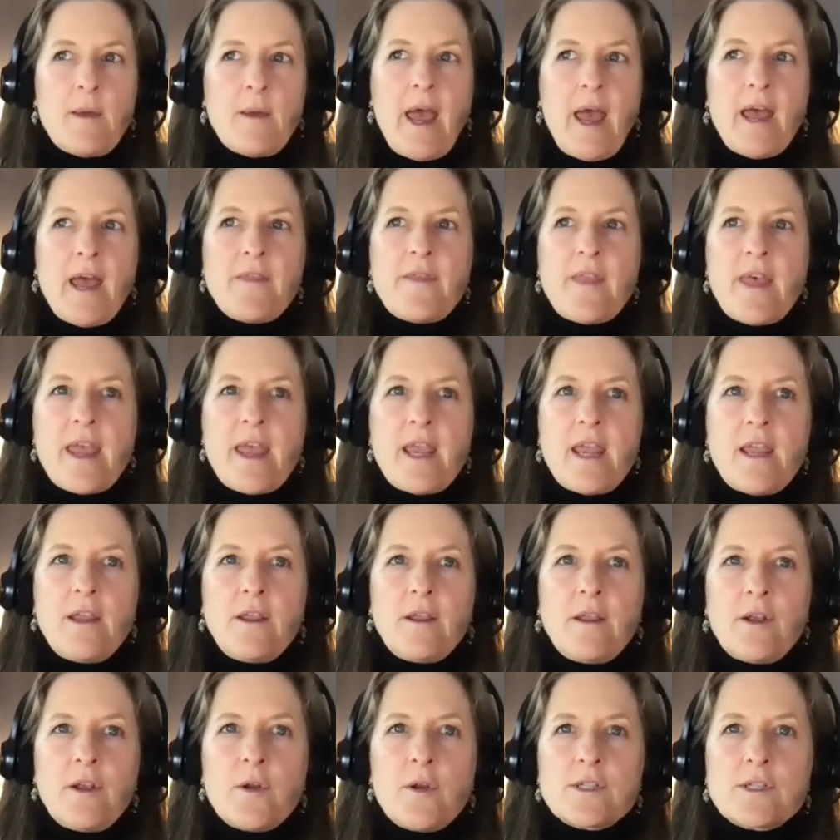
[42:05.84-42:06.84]
And they,
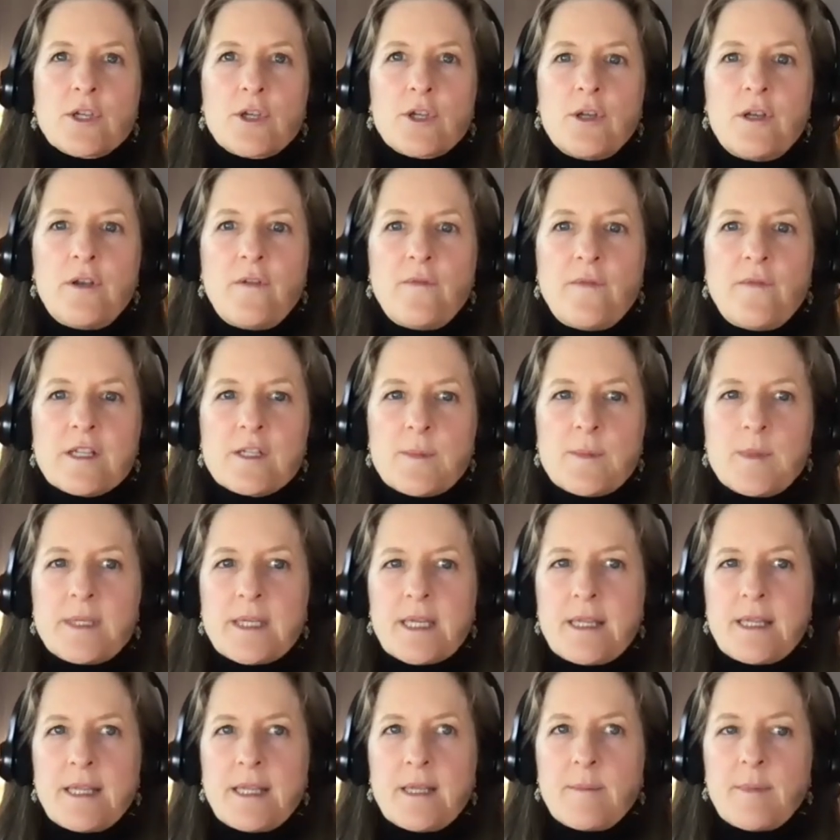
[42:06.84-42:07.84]
it's a good investment,
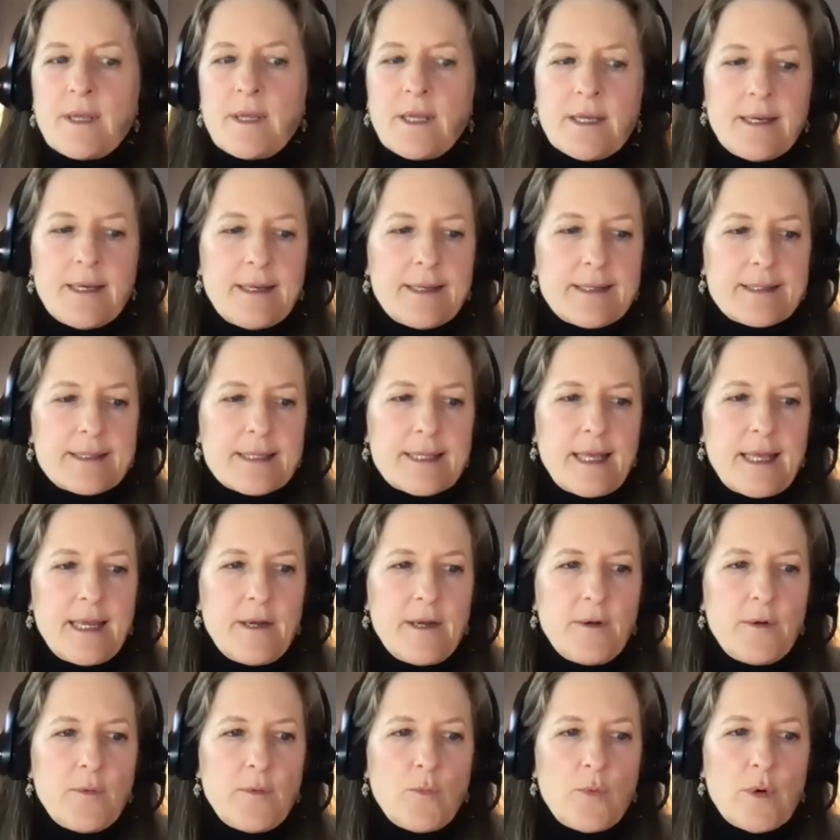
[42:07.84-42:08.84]
I think, because
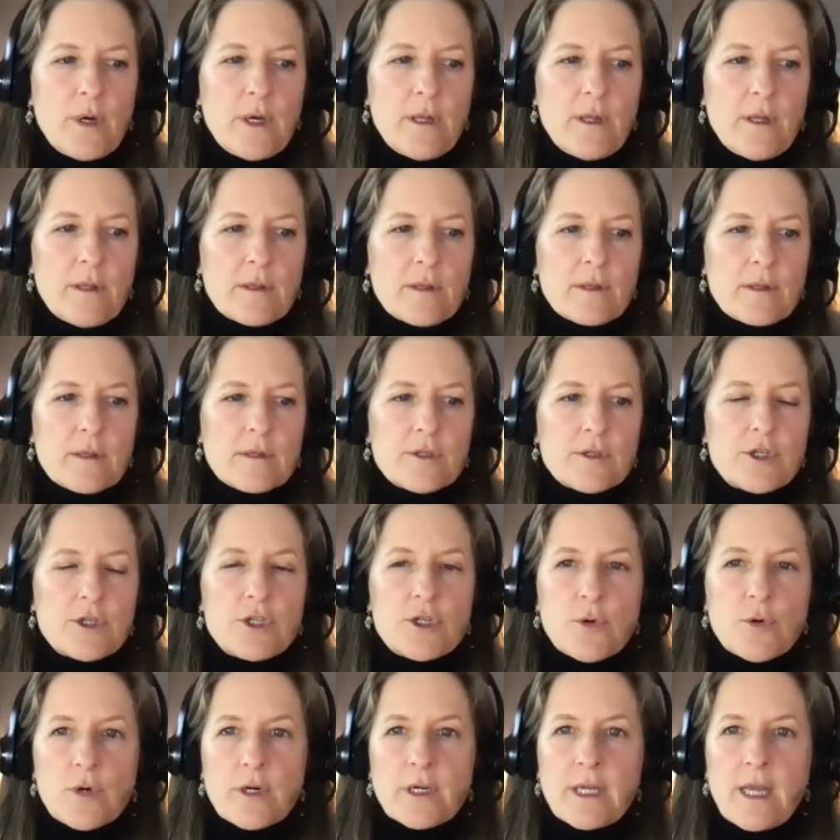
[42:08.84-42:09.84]
they will
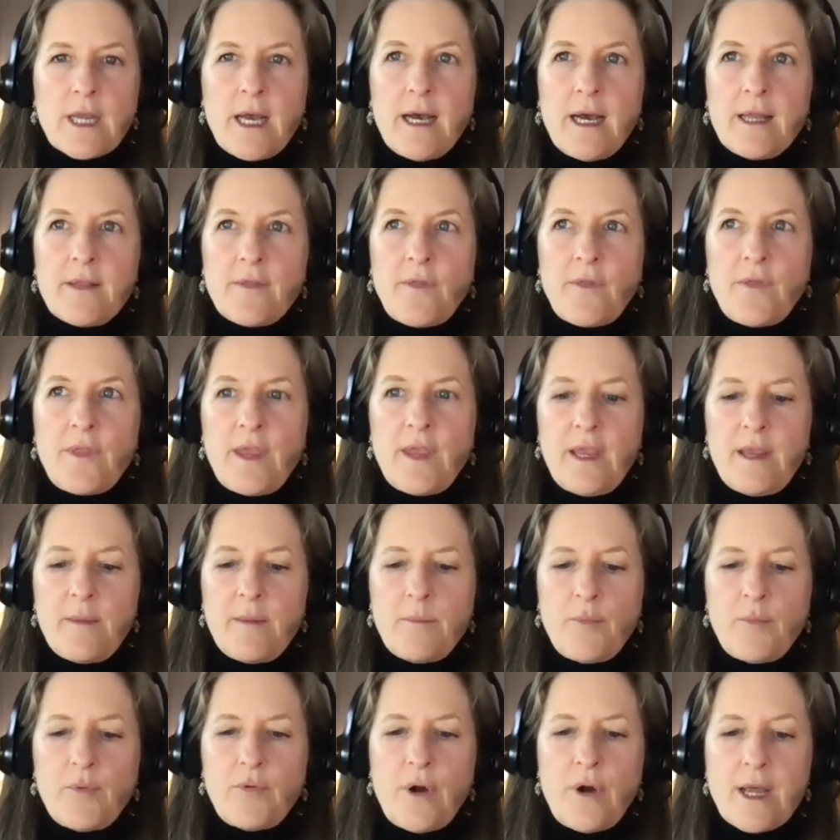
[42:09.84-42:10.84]
shortcut the
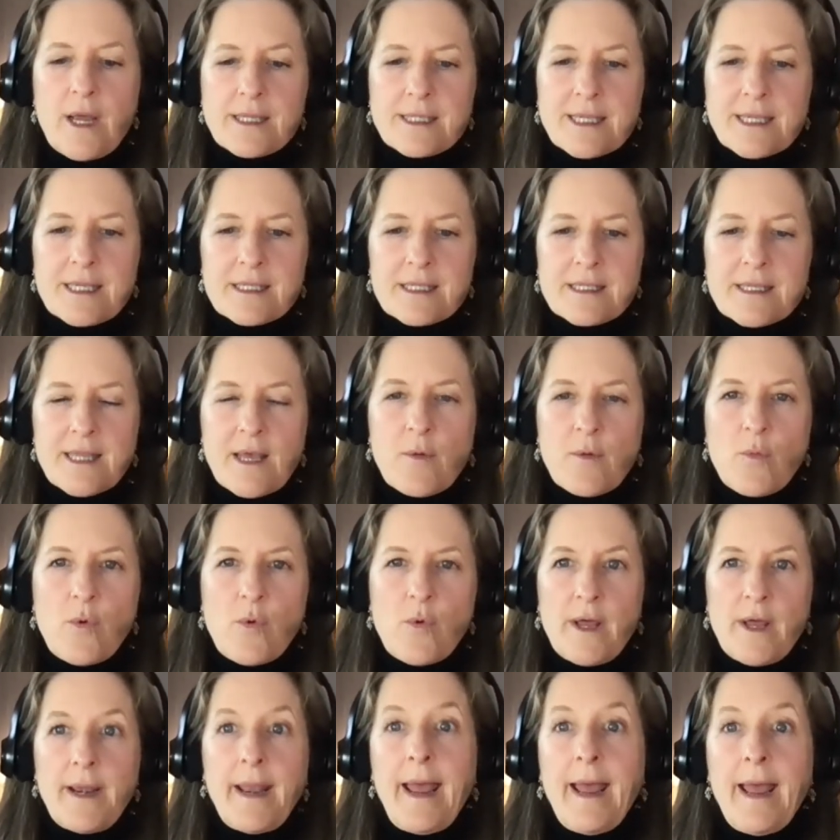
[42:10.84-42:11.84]
process that
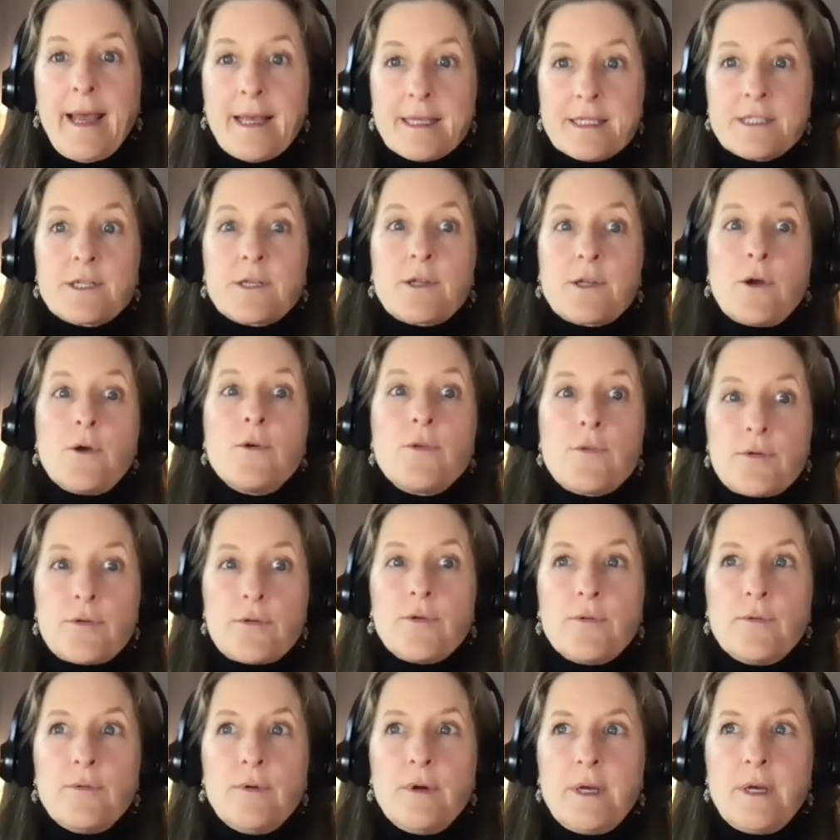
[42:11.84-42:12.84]
one has to go
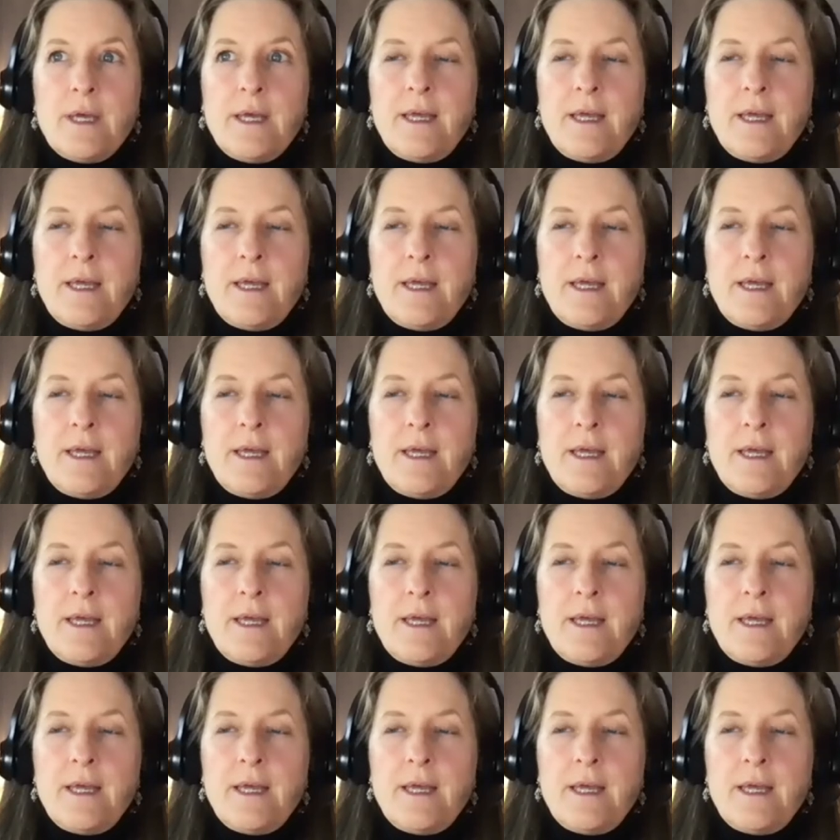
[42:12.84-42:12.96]
through